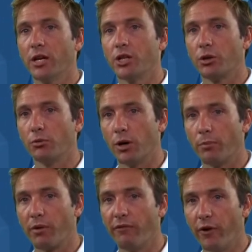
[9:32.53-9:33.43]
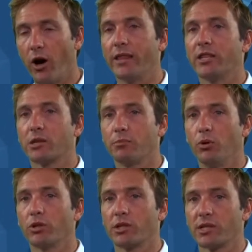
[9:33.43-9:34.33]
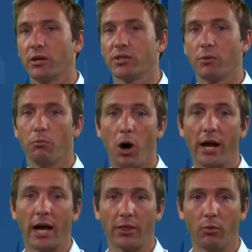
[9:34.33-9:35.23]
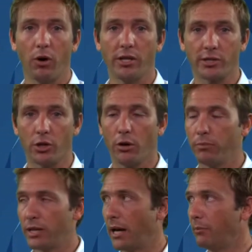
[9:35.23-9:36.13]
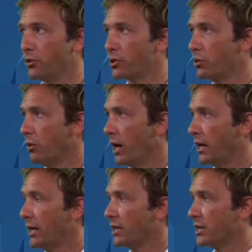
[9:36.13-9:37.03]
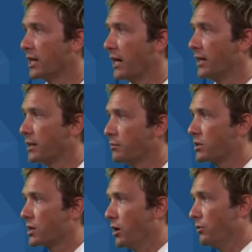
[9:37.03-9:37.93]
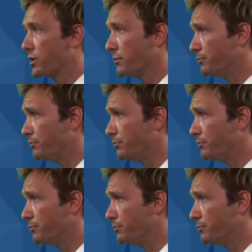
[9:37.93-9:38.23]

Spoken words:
to provide the support to cells that might otherwise not be able to gain it themselves.